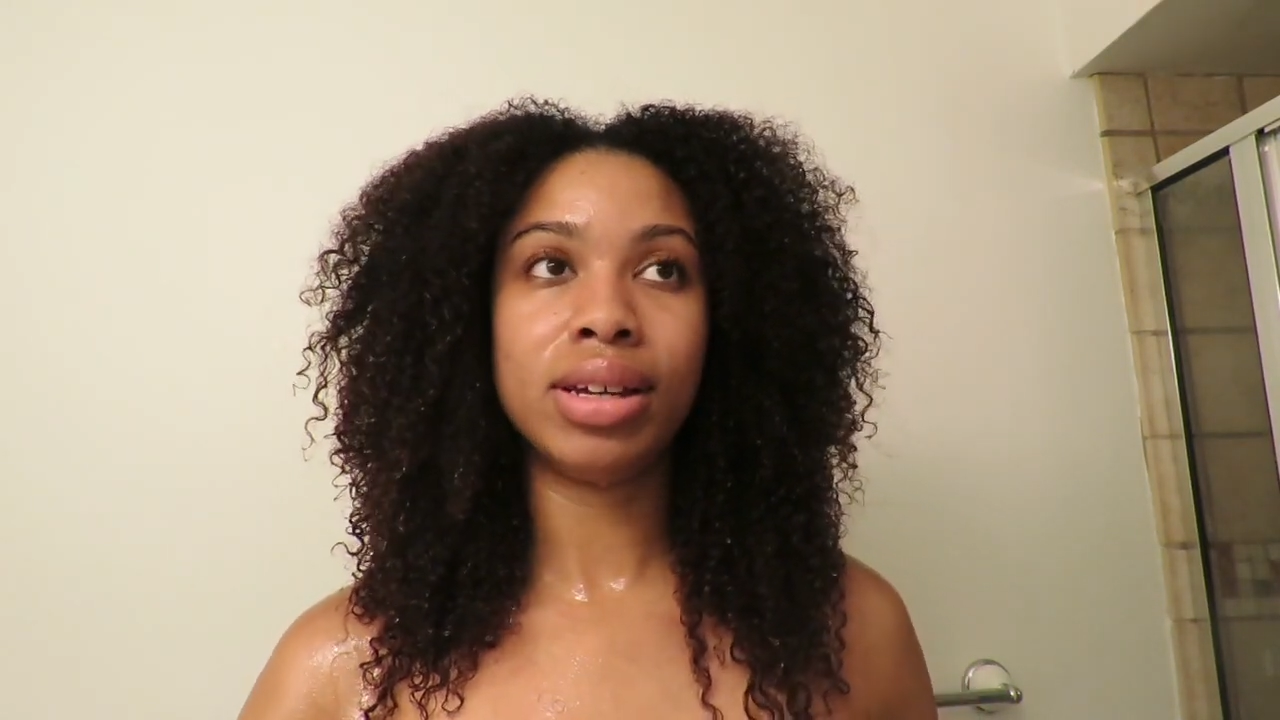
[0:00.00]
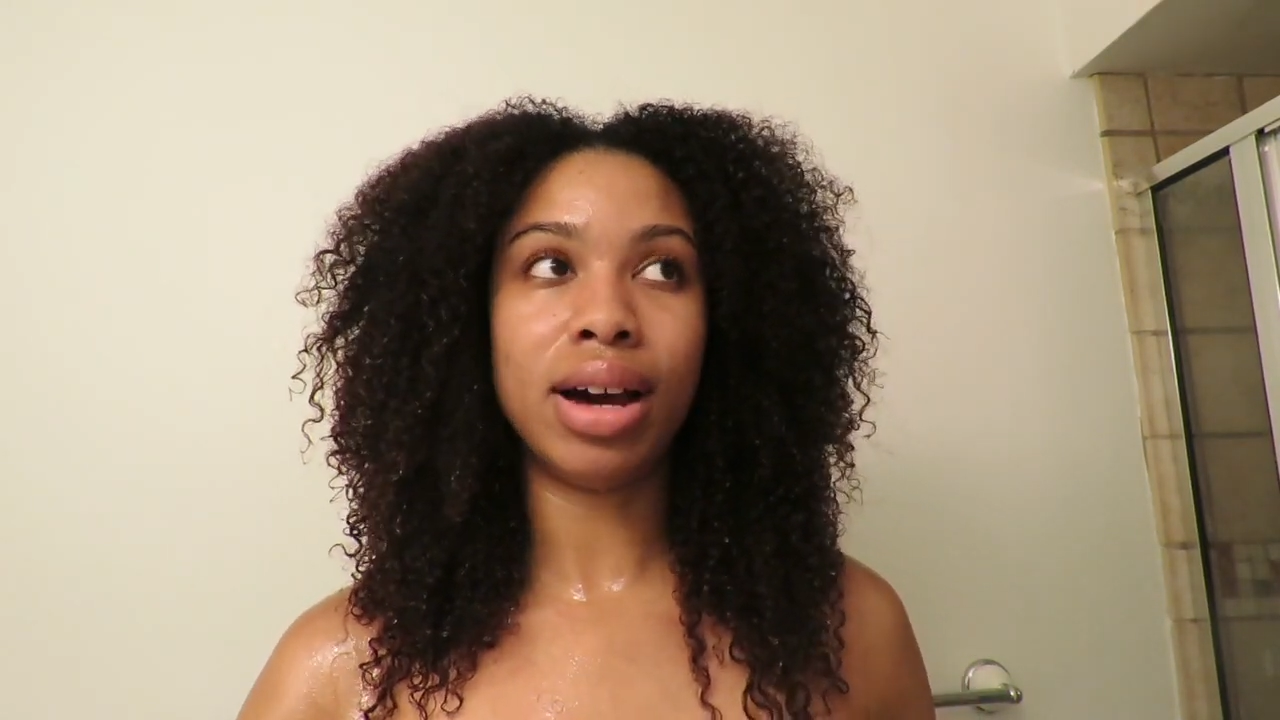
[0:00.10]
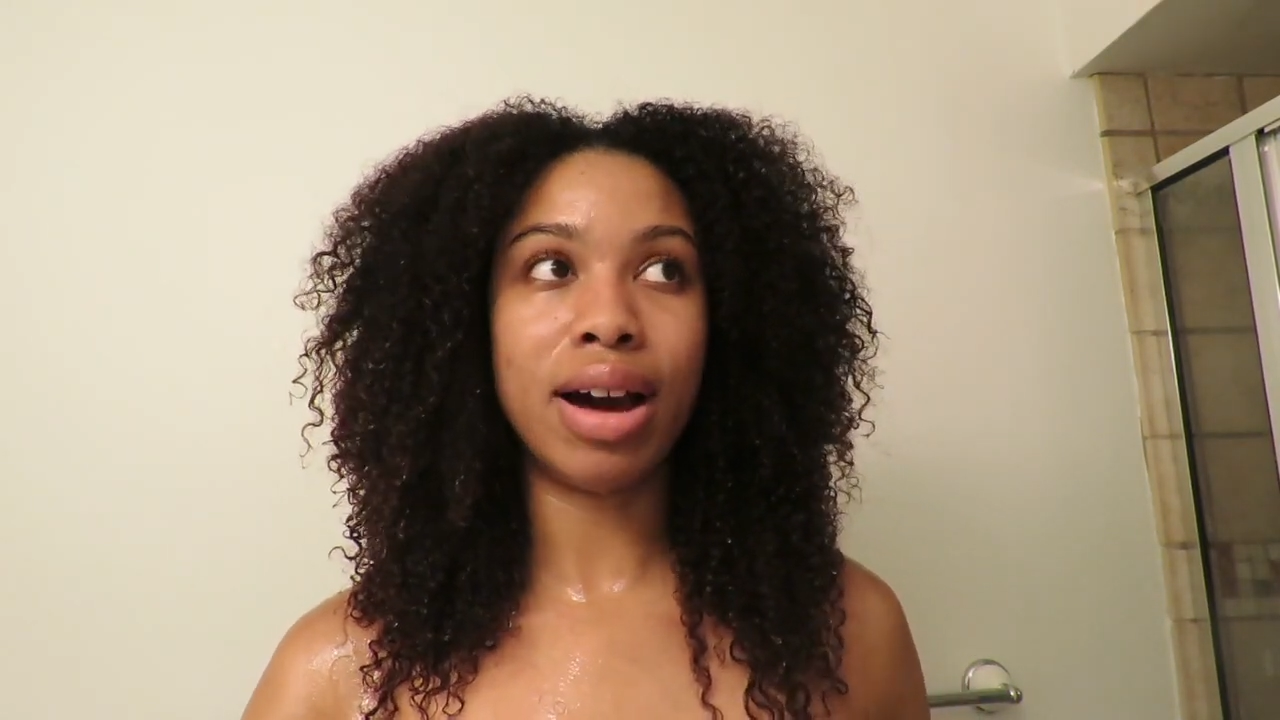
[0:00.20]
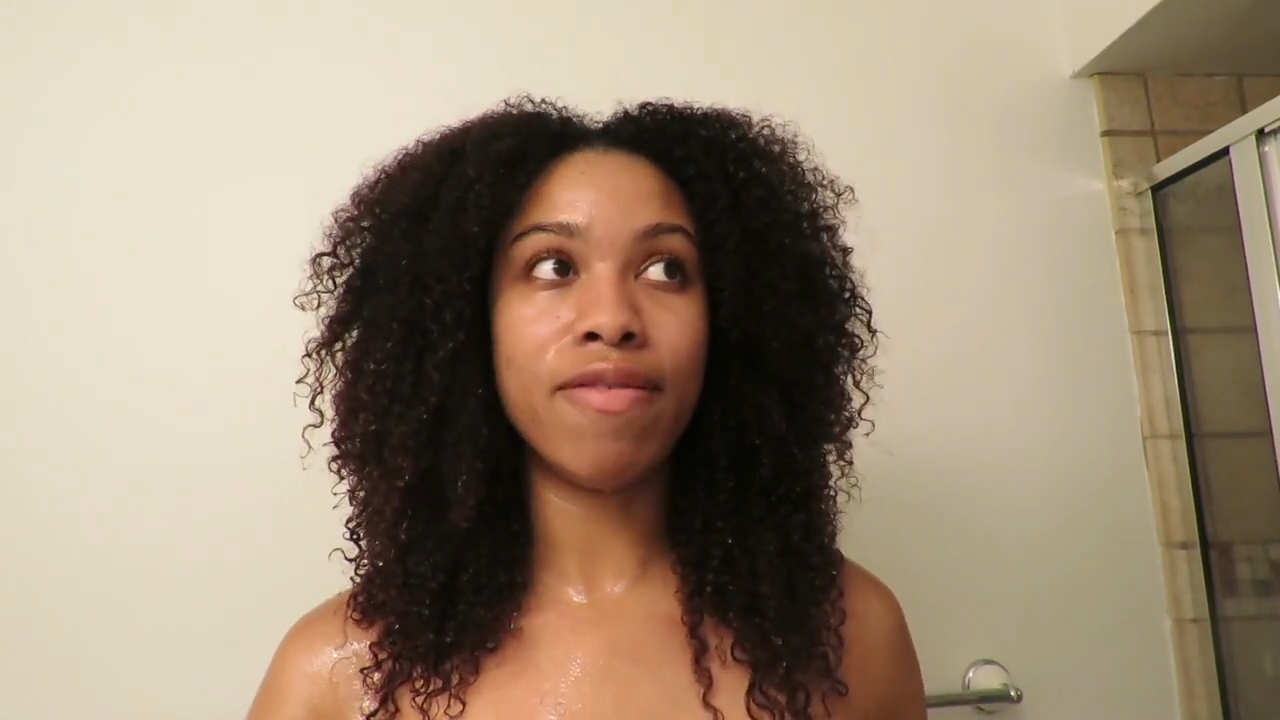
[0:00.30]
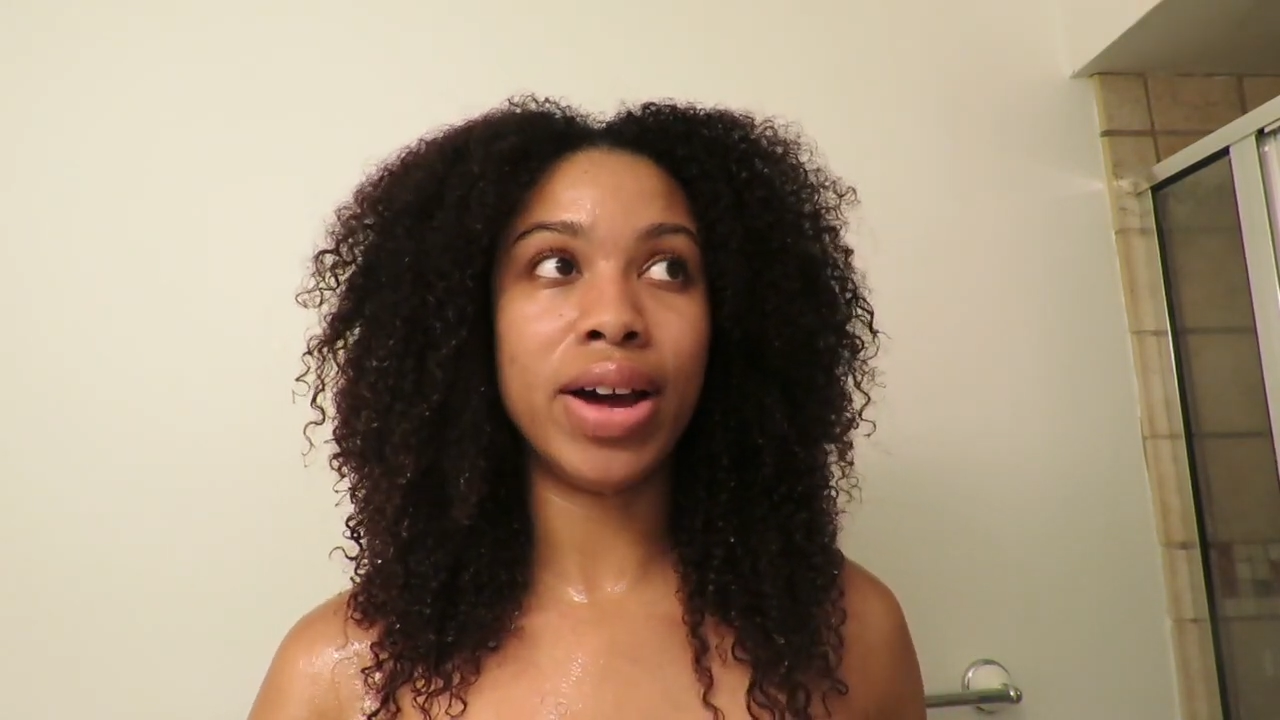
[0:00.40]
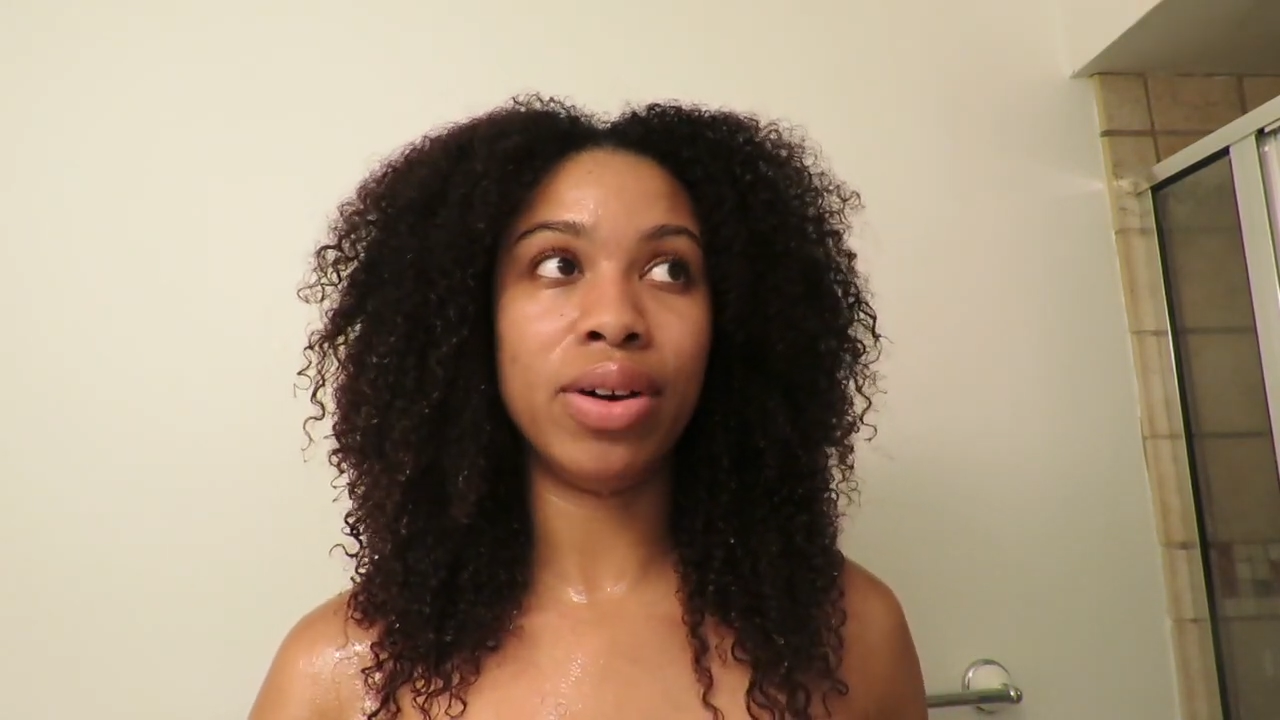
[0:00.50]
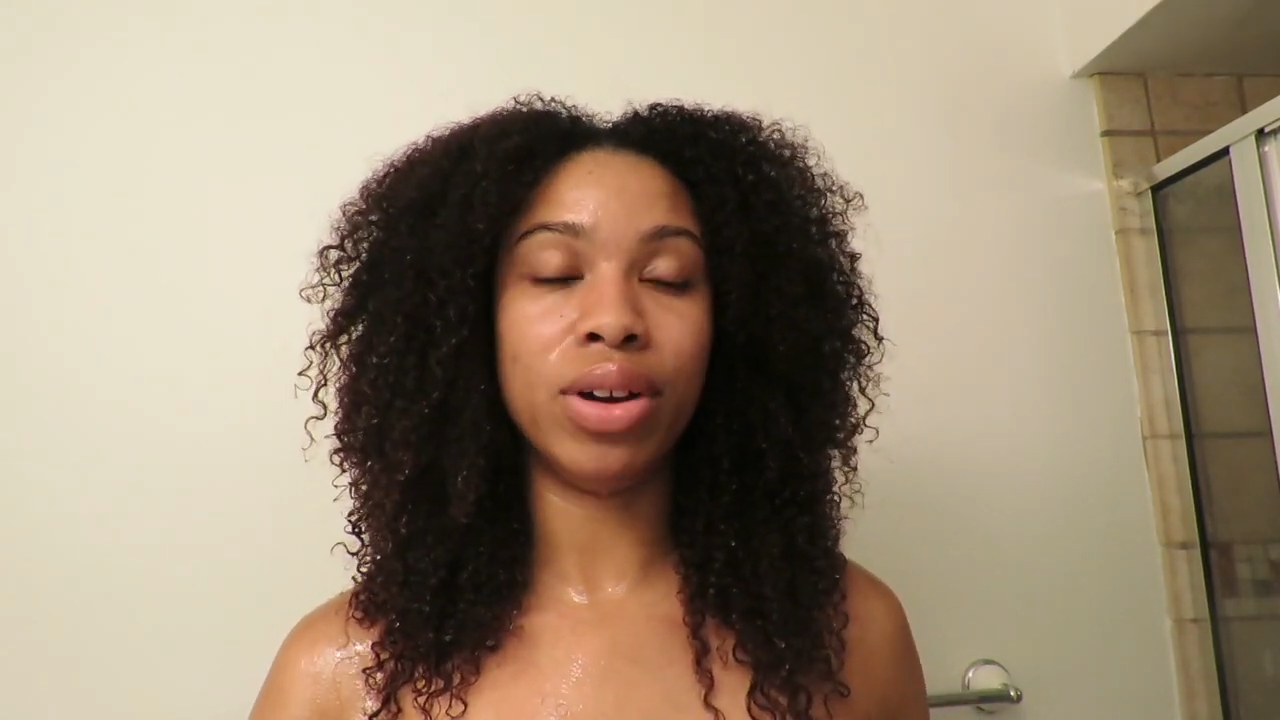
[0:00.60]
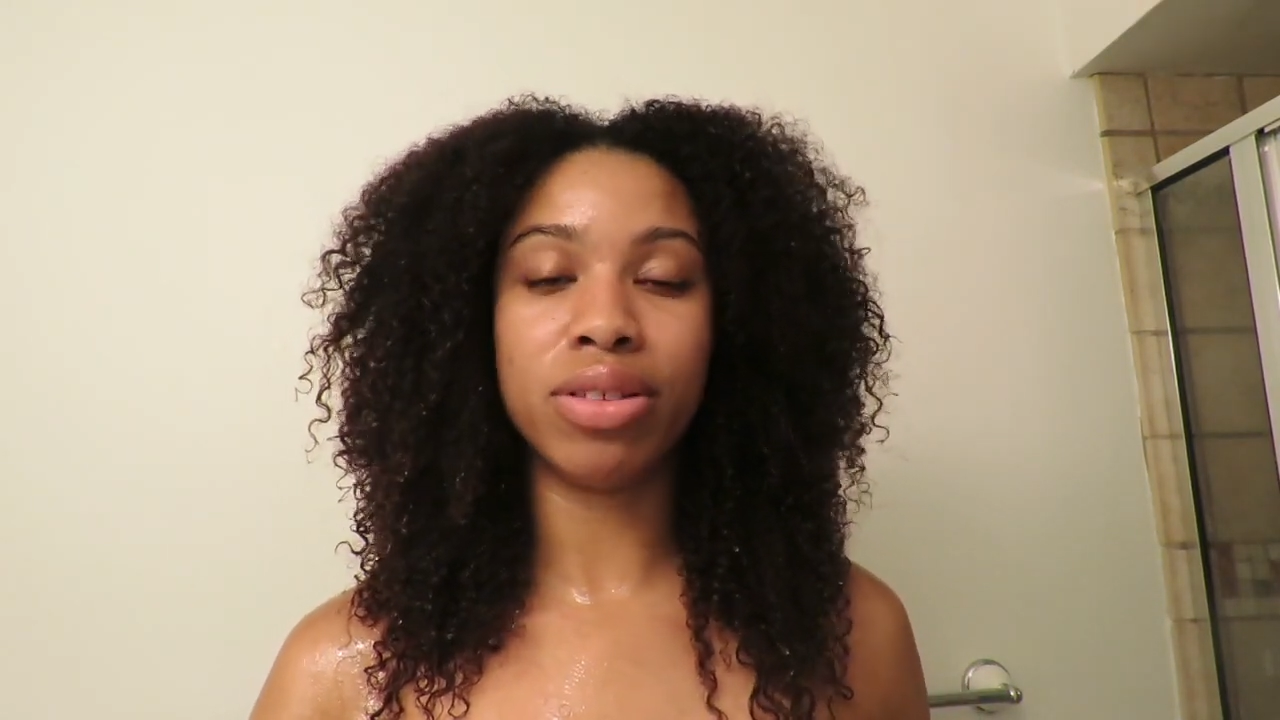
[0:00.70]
I found